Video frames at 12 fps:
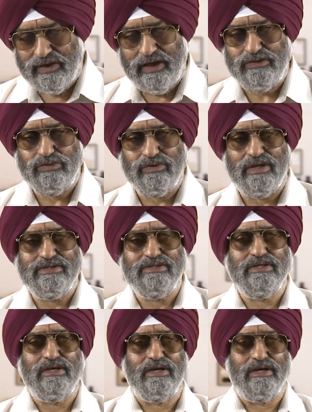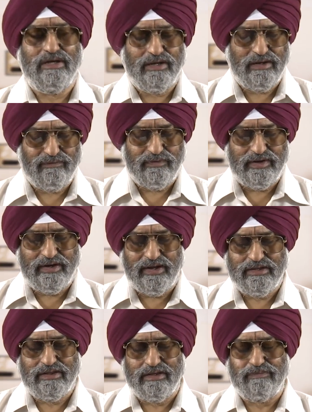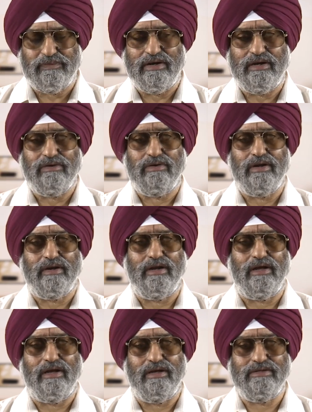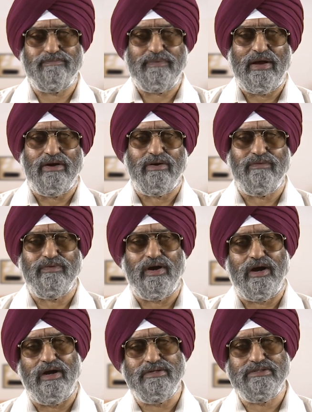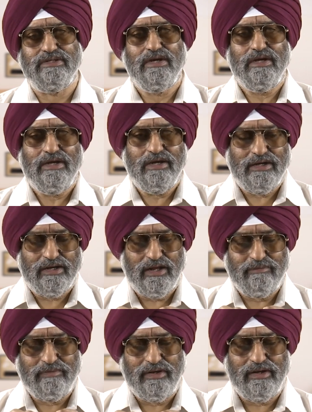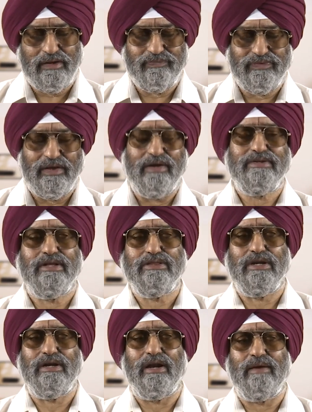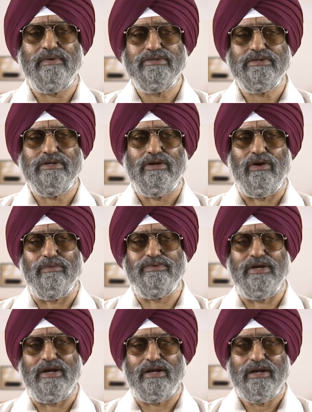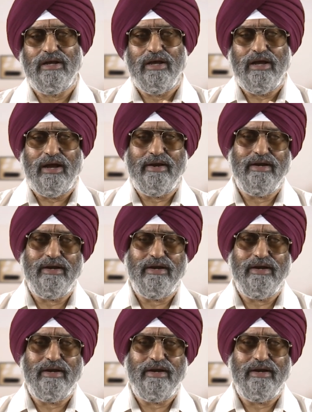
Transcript: as you can see here if I take this particular uh, pack of cards it can be it is a 3 dimensional object and